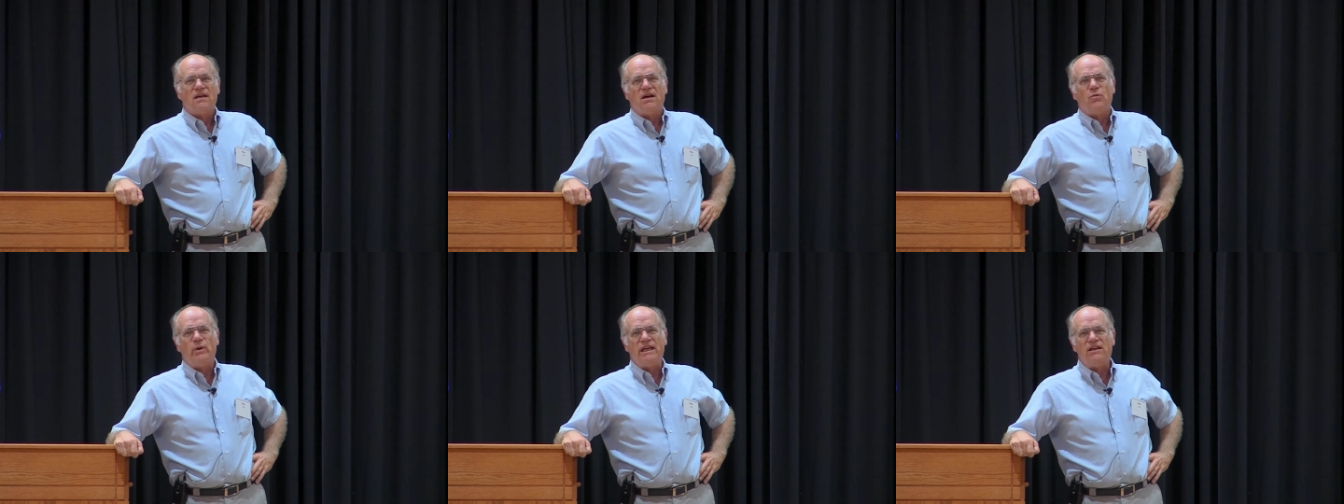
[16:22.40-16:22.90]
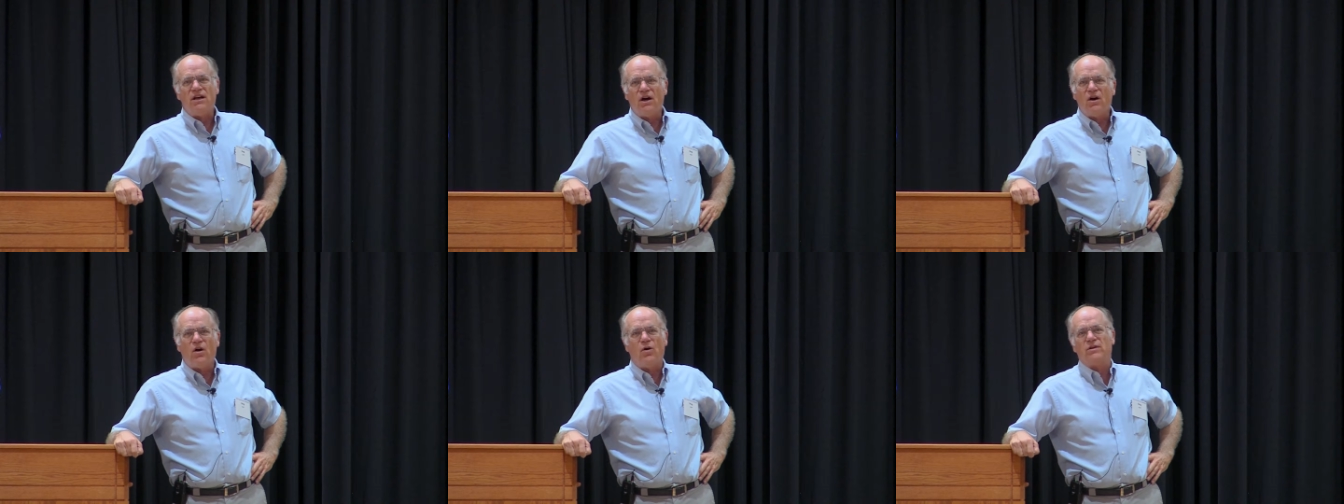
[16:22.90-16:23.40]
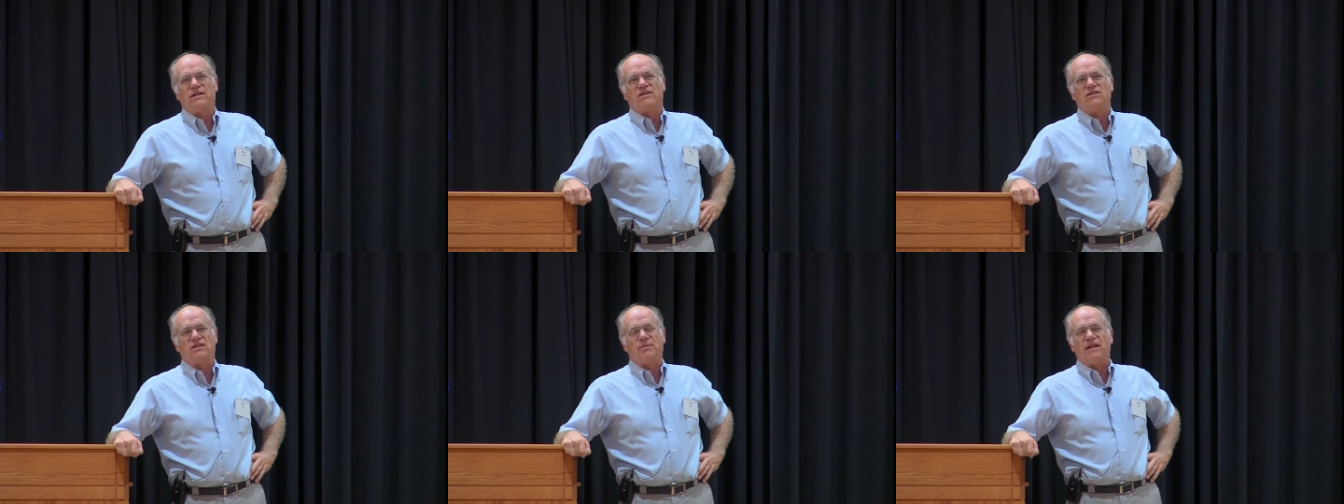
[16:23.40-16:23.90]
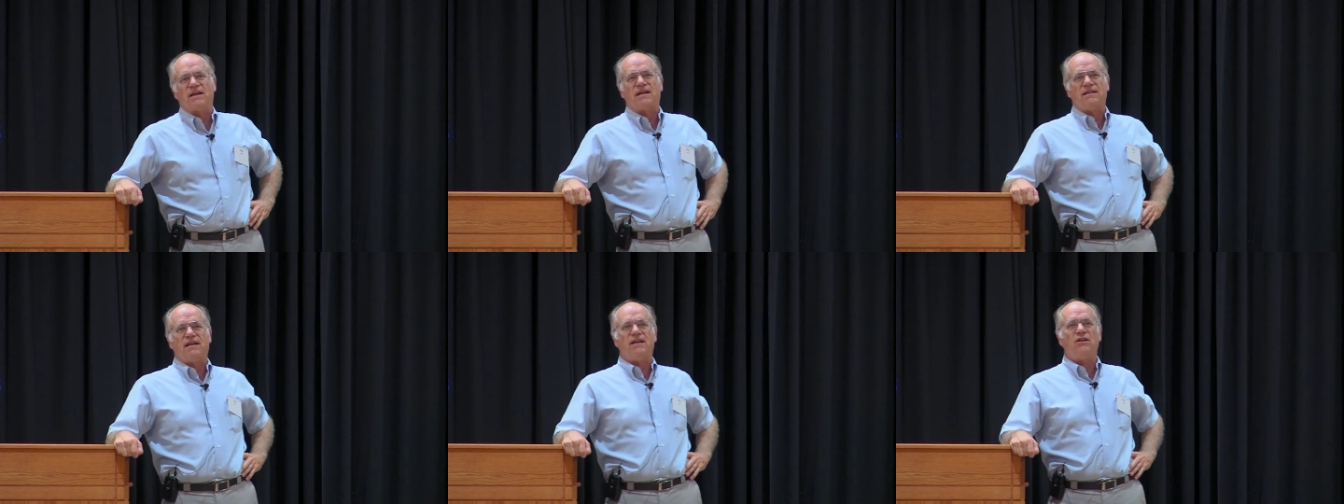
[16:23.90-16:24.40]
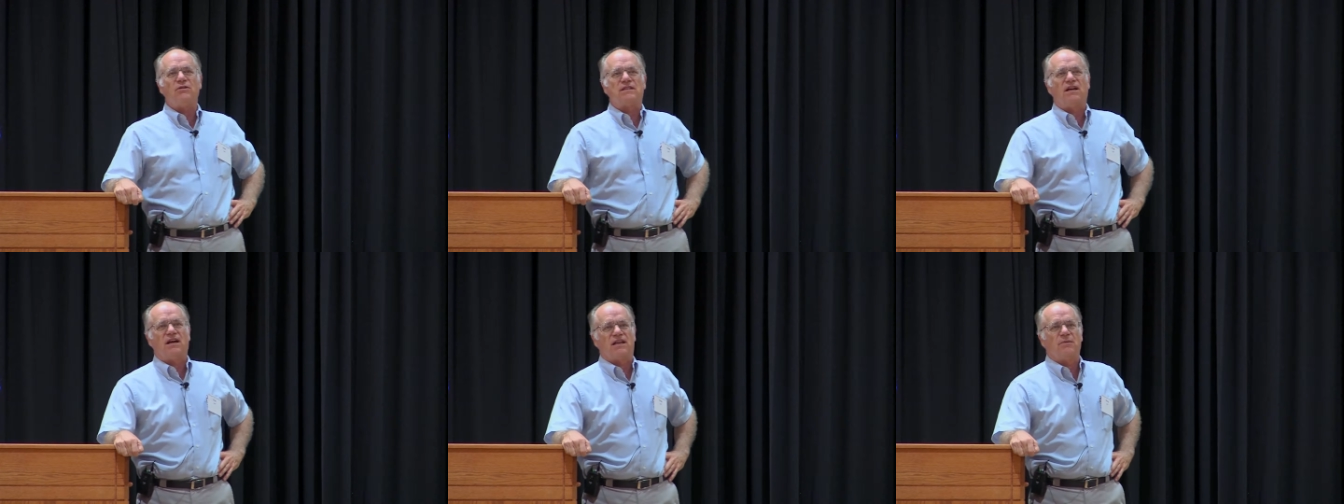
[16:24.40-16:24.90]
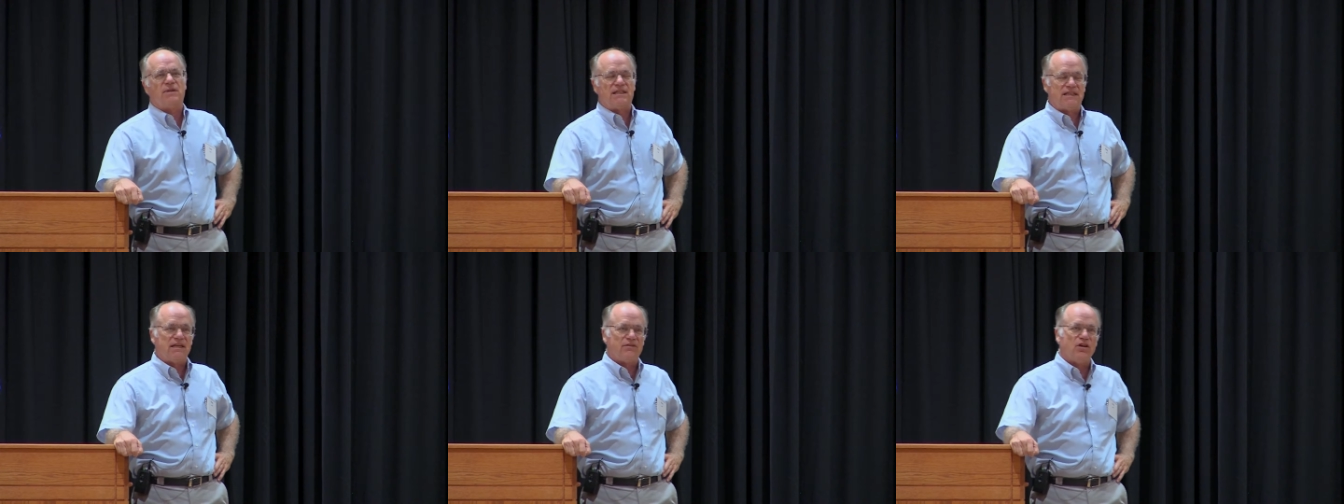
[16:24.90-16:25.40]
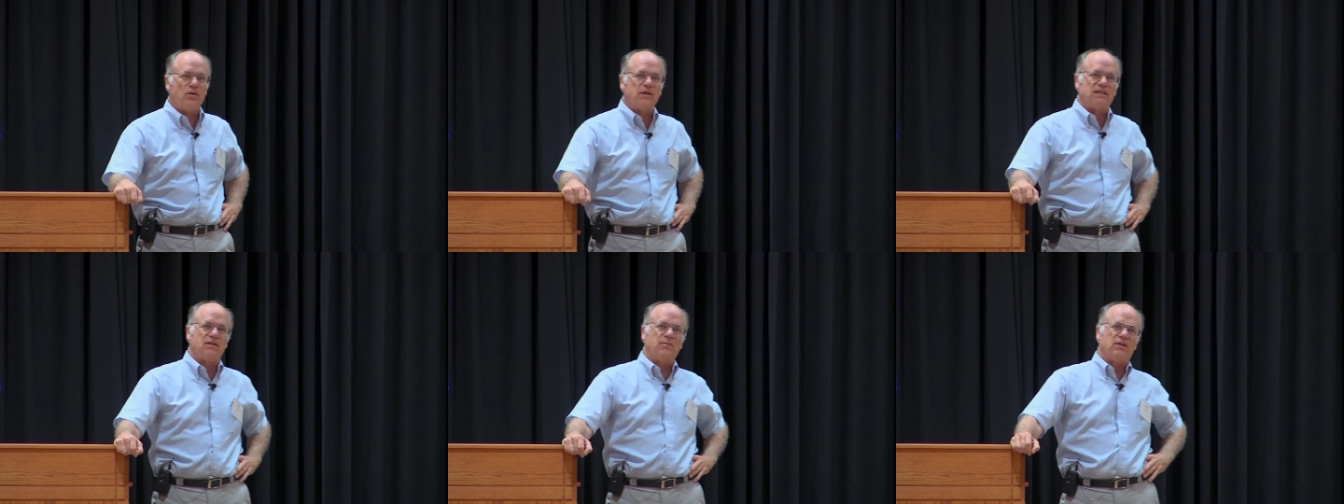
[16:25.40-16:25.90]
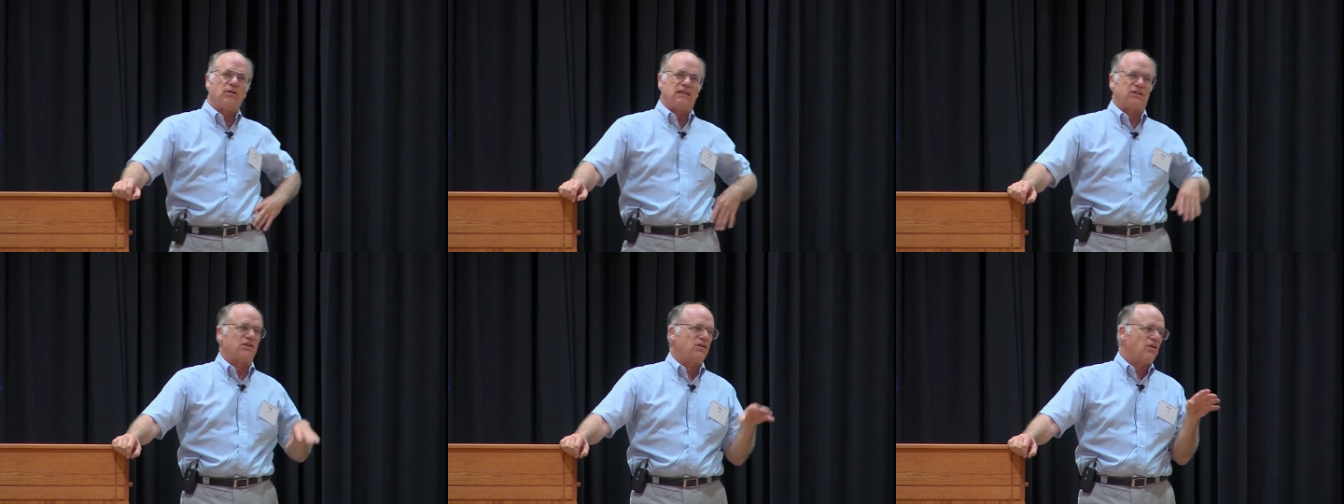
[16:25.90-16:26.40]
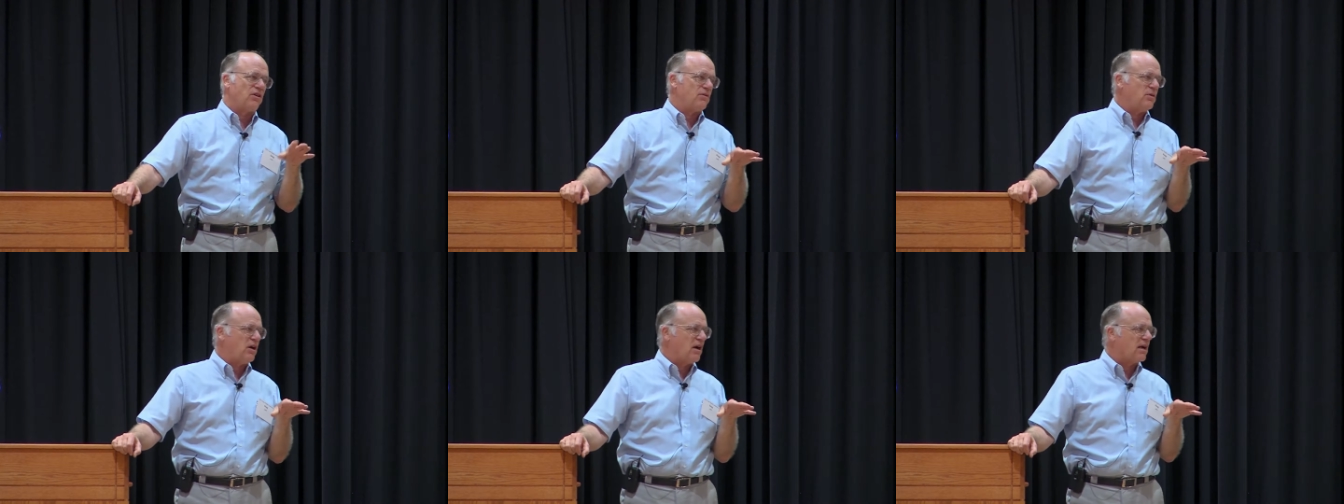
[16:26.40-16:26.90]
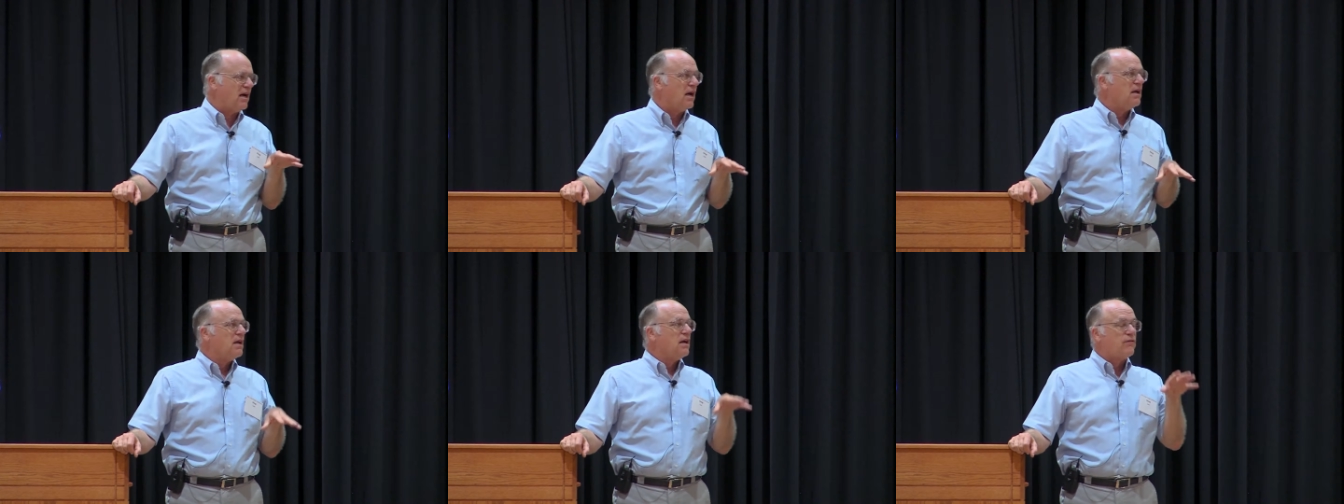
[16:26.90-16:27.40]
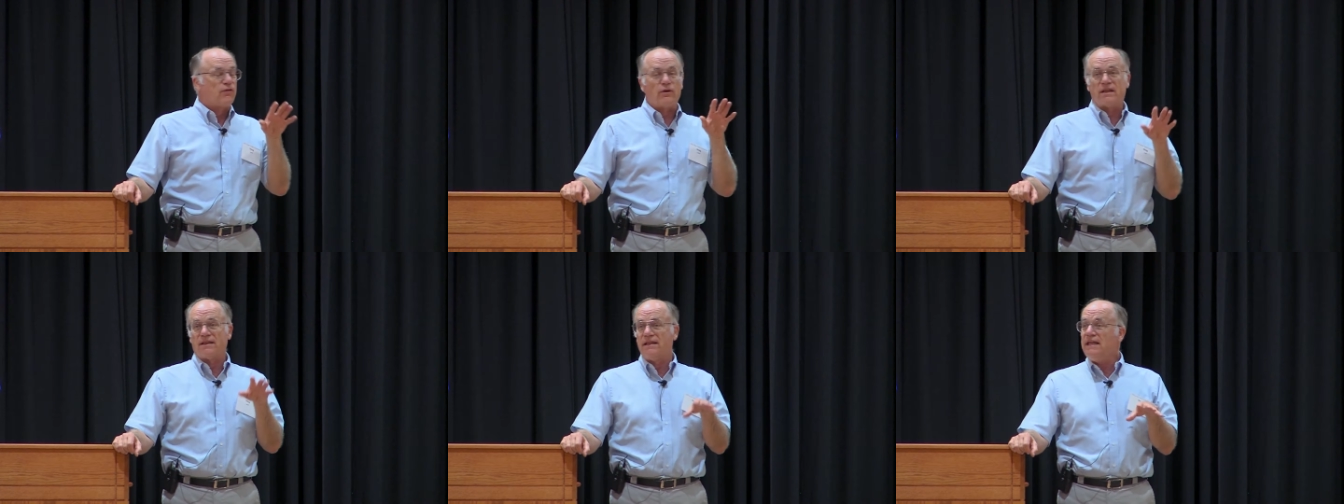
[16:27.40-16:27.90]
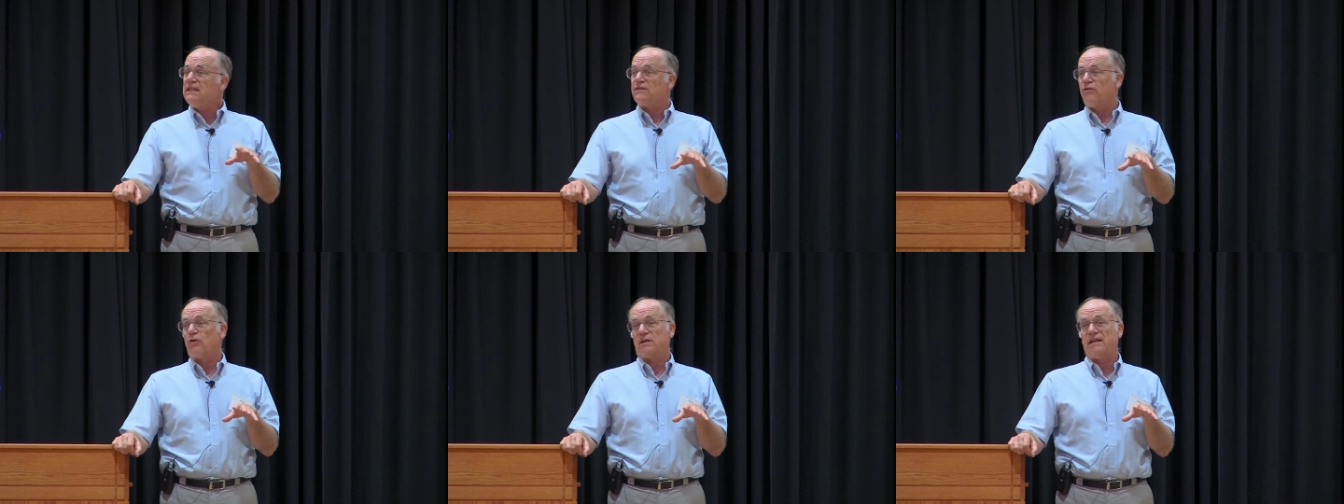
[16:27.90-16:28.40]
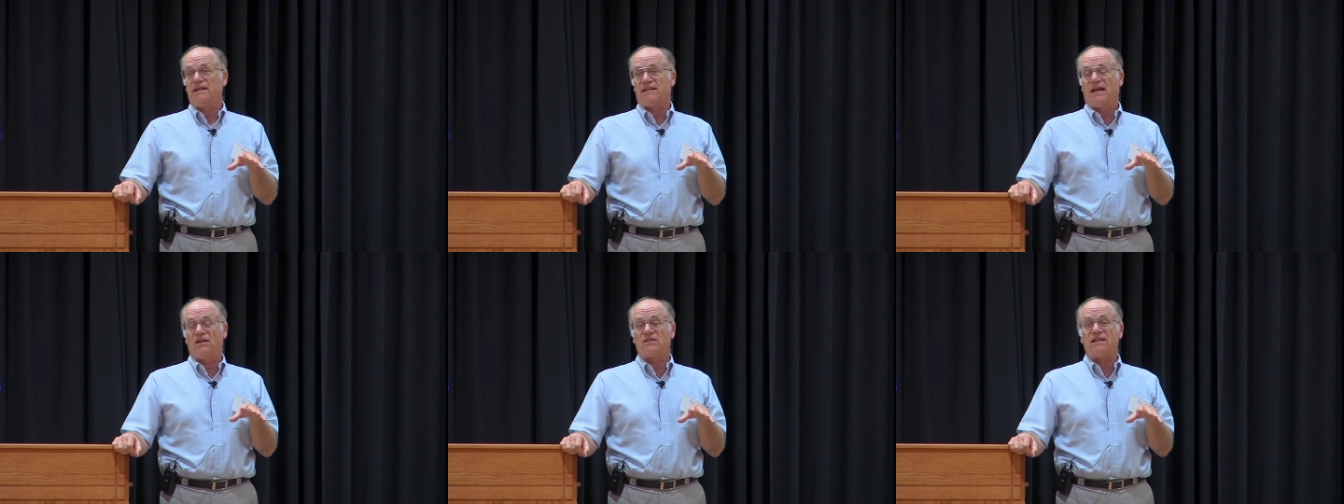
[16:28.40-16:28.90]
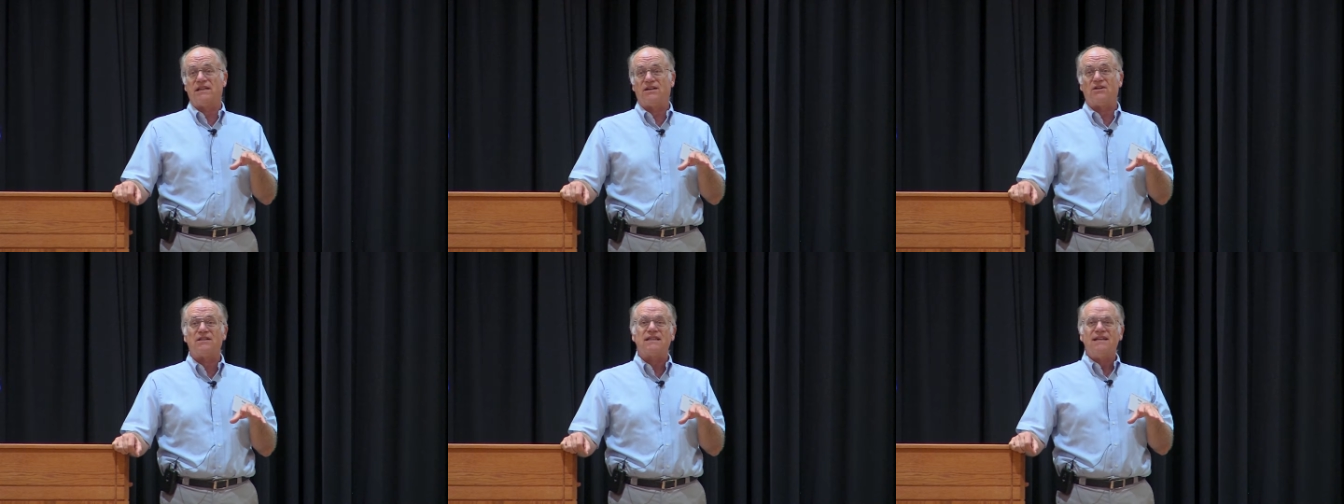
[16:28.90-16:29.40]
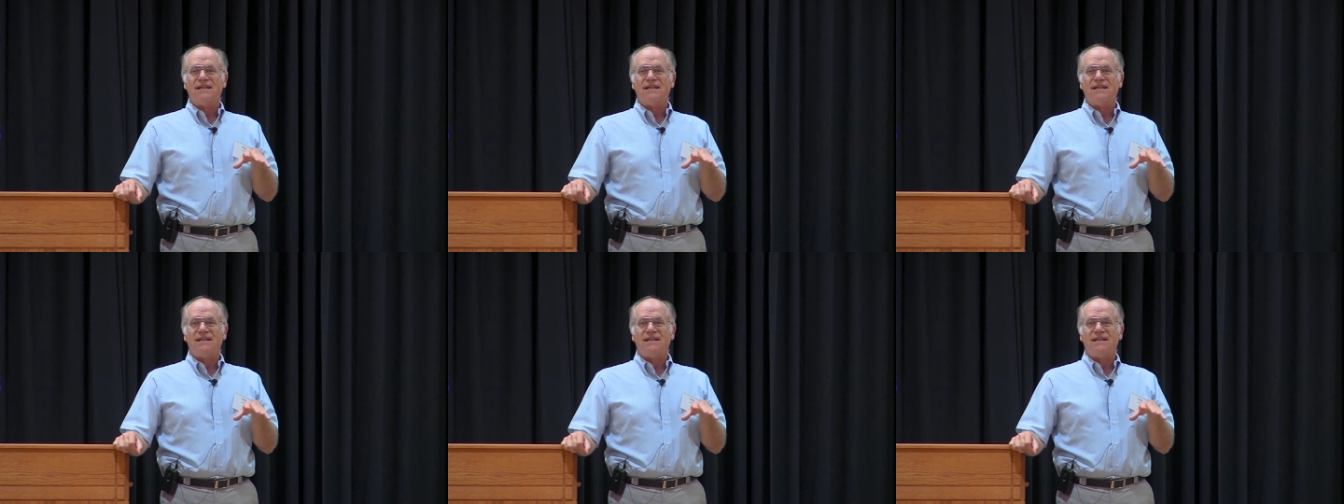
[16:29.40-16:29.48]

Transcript: We know that there's been a continuous occupancy of humans in Midwestern North America for at least 14,000 years.